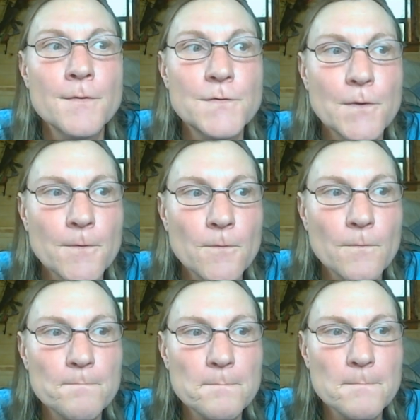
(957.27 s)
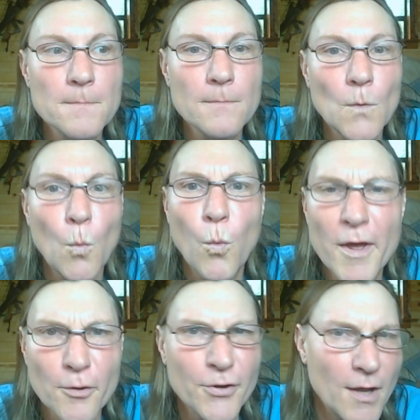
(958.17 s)
So
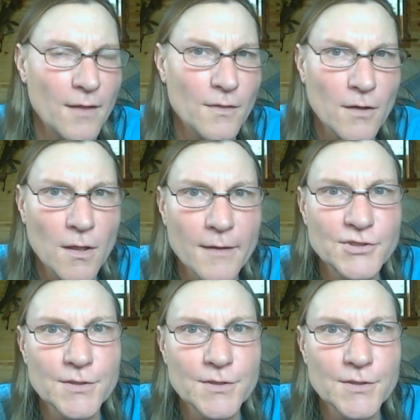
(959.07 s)
whether or not the clutch